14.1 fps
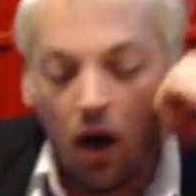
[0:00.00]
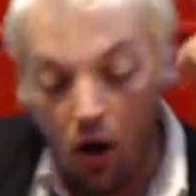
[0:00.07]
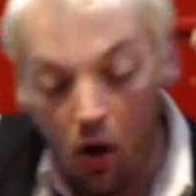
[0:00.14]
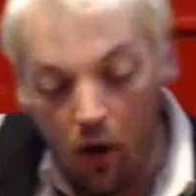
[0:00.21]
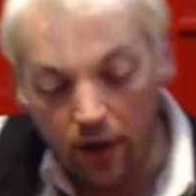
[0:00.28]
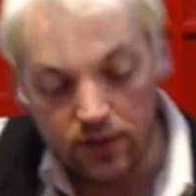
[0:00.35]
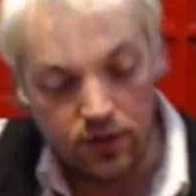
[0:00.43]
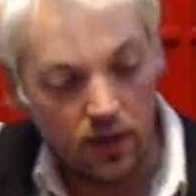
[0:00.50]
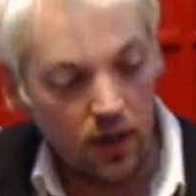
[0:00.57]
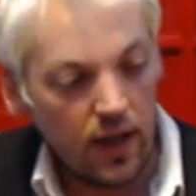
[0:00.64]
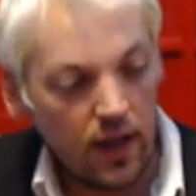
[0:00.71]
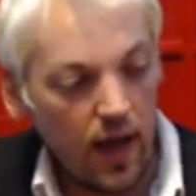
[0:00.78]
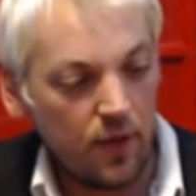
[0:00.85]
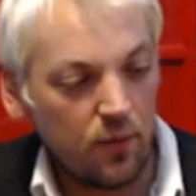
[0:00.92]
Oh, I
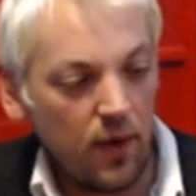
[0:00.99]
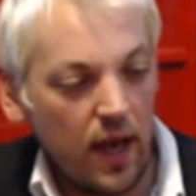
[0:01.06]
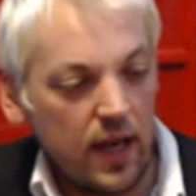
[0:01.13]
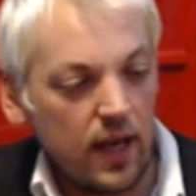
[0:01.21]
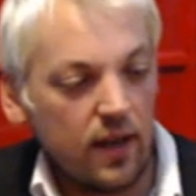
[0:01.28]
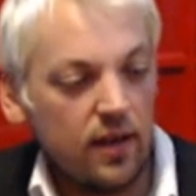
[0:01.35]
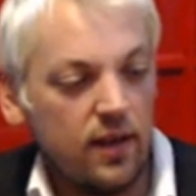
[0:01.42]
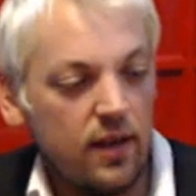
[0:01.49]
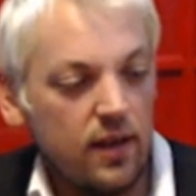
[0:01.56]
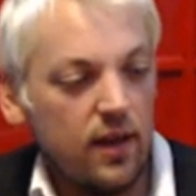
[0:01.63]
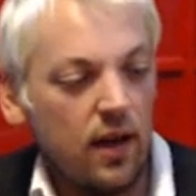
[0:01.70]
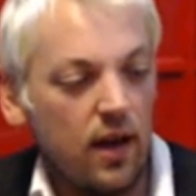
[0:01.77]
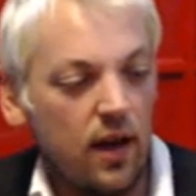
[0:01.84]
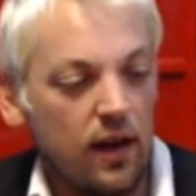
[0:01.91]
should. Yeah, the rating.
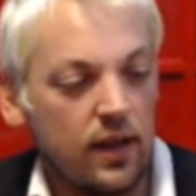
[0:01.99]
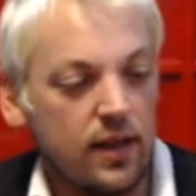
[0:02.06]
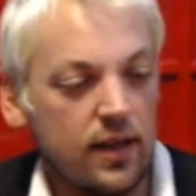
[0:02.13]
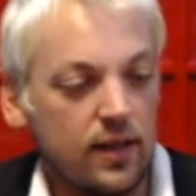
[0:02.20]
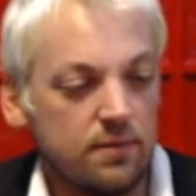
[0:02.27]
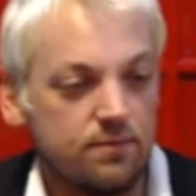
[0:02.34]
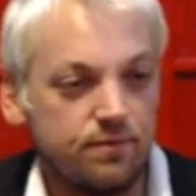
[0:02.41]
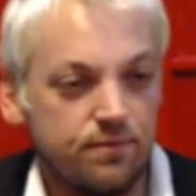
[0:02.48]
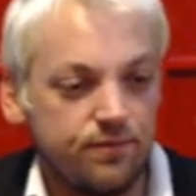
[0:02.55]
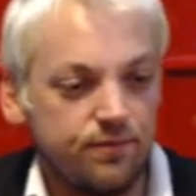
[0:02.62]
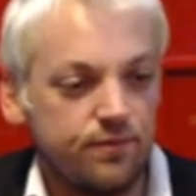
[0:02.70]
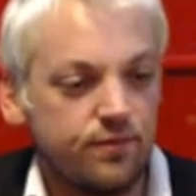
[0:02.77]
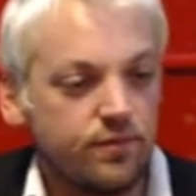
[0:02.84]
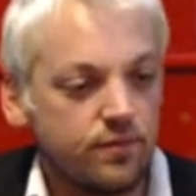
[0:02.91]

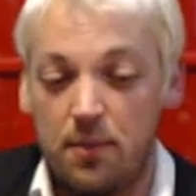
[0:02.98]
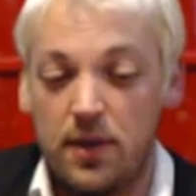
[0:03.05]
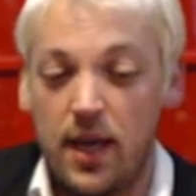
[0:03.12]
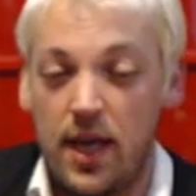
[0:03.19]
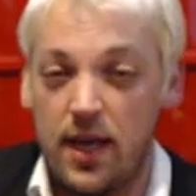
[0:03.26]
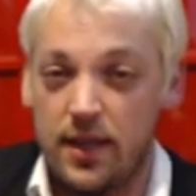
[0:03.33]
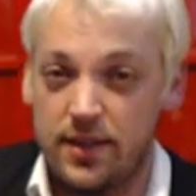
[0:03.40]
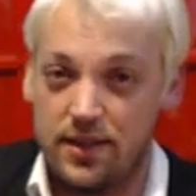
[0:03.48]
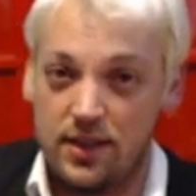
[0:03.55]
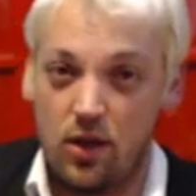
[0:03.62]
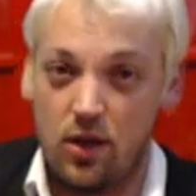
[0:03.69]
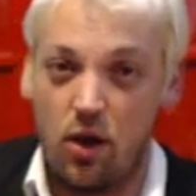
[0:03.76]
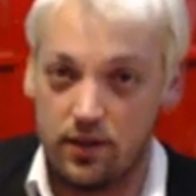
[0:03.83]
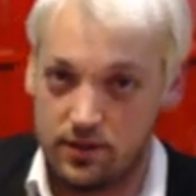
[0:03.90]
Pumpking
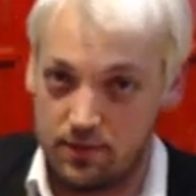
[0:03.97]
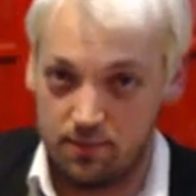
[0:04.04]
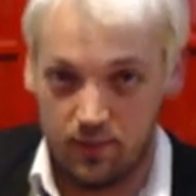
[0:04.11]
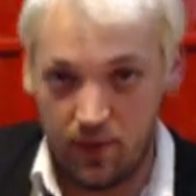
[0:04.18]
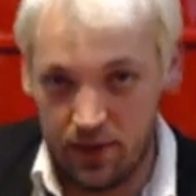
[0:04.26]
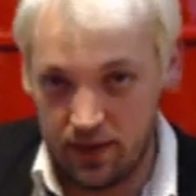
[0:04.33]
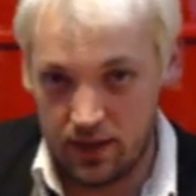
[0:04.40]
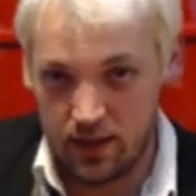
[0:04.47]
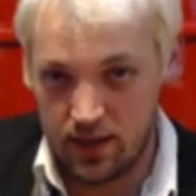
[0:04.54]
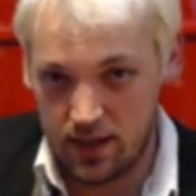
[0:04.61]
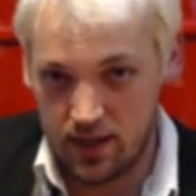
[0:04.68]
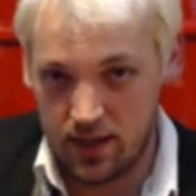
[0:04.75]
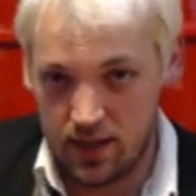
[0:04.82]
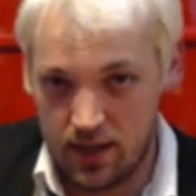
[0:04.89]
is awesome.
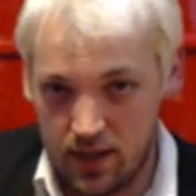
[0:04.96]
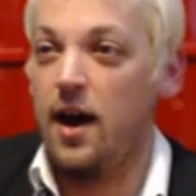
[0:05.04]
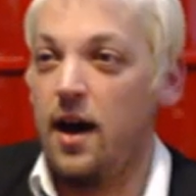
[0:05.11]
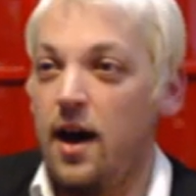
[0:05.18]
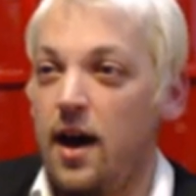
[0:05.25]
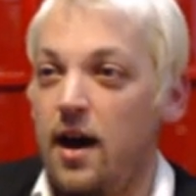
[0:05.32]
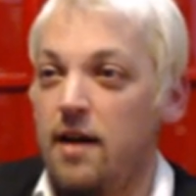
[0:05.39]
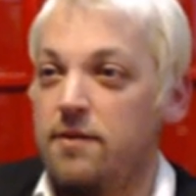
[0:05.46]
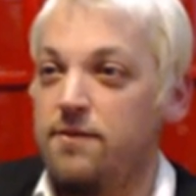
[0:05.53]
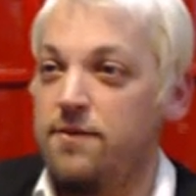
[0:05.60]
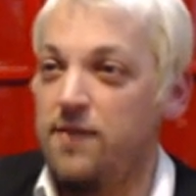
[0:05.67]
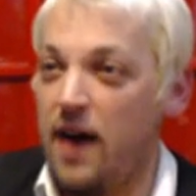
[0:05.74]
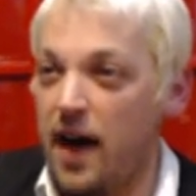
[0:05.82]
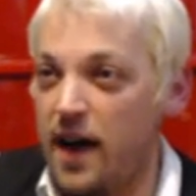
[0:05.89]
A
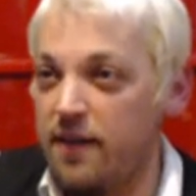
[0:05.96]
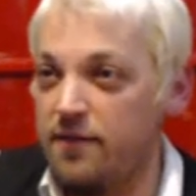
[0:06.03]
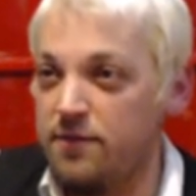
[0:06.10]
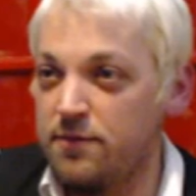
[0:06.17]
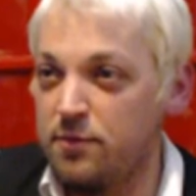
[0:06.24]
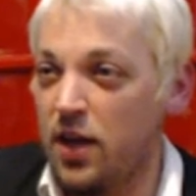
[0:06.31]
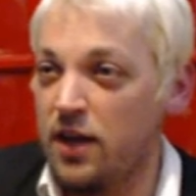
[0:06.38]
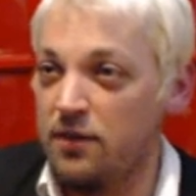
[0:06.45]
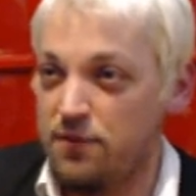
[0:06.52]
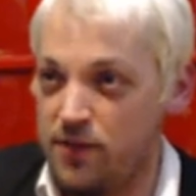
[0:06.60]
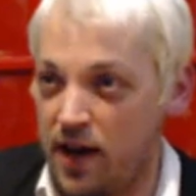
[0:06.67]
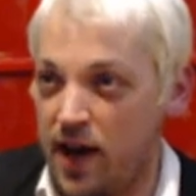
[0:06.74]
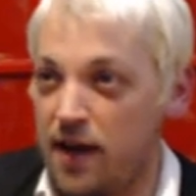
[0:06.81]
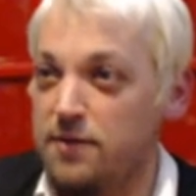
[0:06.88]

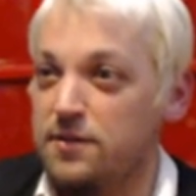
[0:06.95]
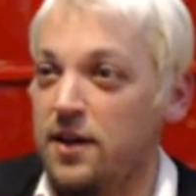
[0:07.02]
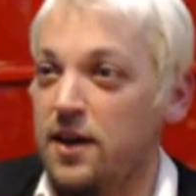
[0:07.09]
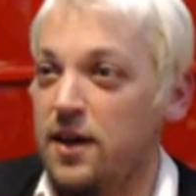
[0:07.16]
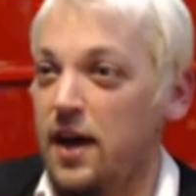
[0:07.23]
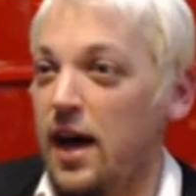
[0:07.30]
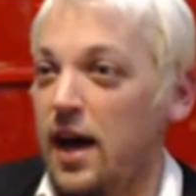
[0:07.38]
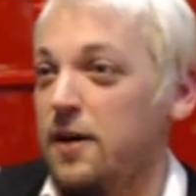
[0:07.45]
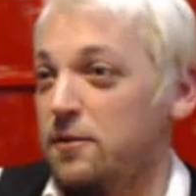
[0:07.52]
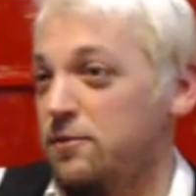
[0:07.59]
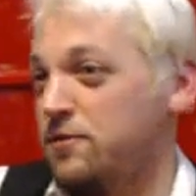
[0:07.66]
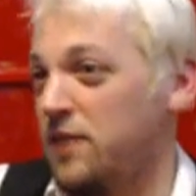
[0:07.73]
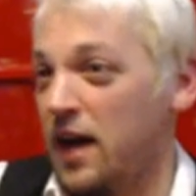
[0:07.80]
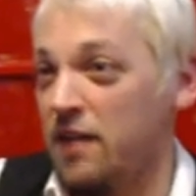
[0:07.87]
5.5
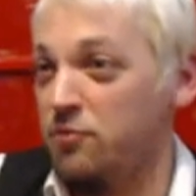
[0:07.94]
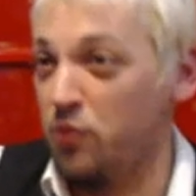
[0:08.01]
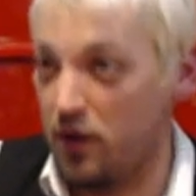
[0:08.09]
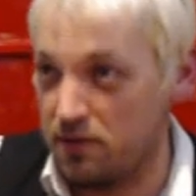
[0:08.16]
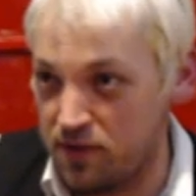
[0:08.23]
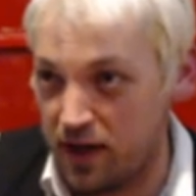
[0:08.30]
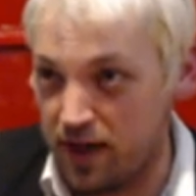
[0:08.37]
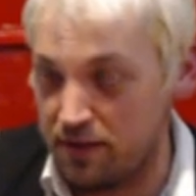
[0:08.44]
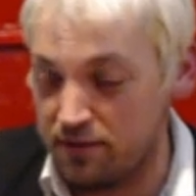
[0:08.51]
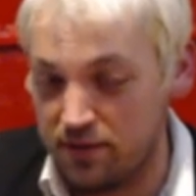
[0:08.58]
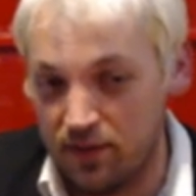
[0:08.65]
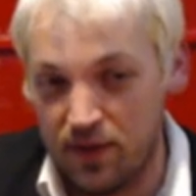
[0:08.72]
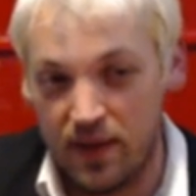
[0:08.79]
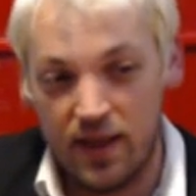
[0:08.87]
out of
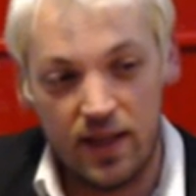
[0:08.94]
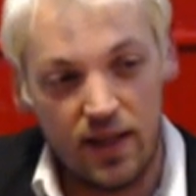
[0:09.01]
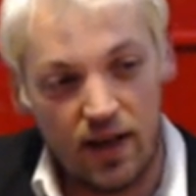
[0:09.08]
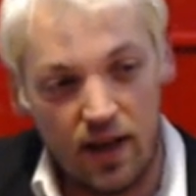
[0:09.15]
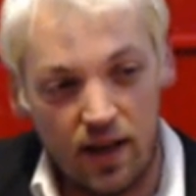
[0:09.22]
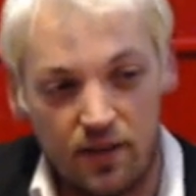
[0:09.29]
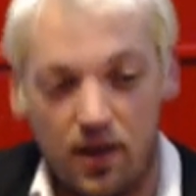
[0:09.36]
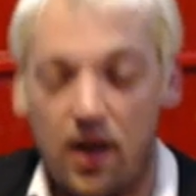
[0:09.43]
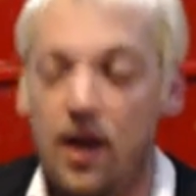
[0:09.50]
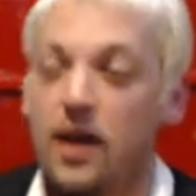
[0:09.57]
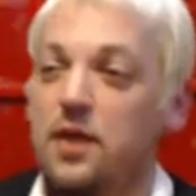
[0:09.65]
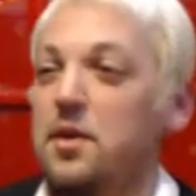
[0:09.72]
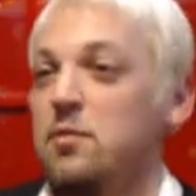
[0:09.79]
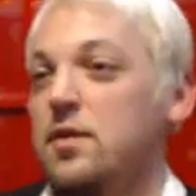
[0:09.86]
5.5 on the
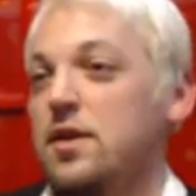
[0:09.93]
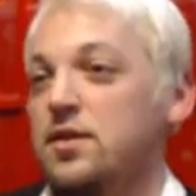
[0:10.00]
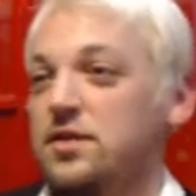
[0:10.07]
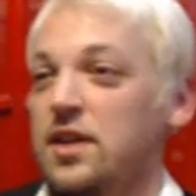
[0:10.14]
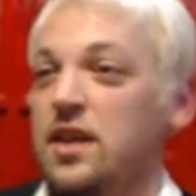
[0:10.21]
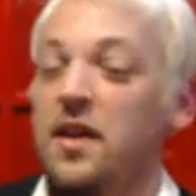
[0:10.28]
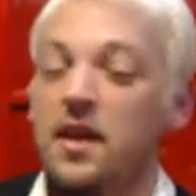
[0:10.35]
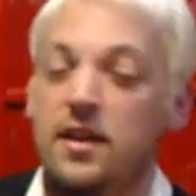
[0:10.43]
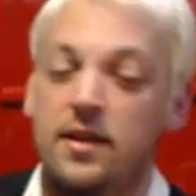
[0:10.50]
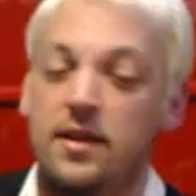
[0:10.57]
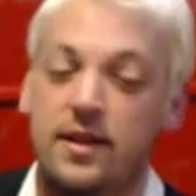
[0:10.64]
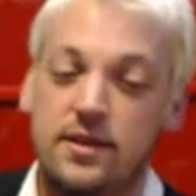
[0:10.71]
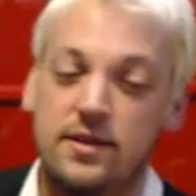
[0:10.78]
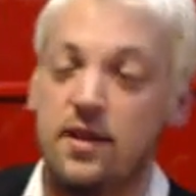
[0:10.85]
Halloween beer scale.
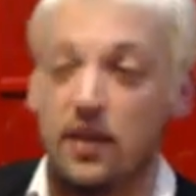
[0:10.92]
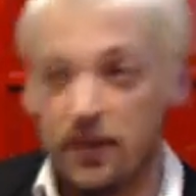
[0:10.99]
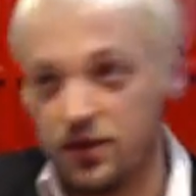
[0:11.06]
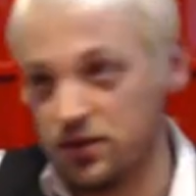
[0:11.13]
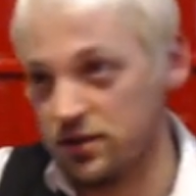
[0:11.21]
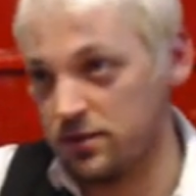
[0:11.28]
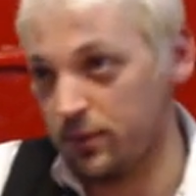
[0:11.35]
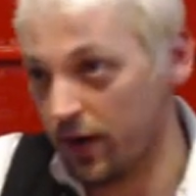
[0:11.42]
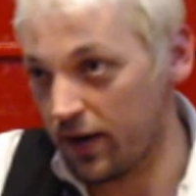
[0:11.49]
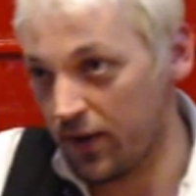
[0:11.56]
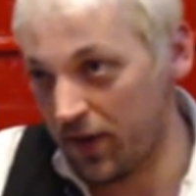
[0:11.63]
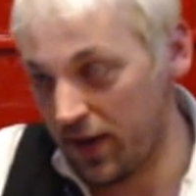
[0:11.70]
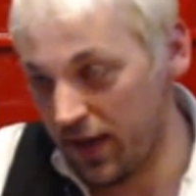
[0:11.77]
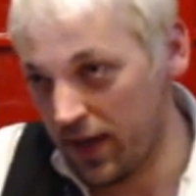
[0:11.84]
This is delicious
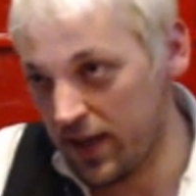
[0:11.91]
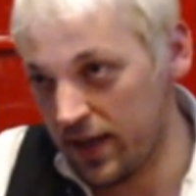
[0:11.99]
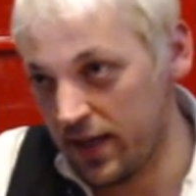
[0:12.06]
beer.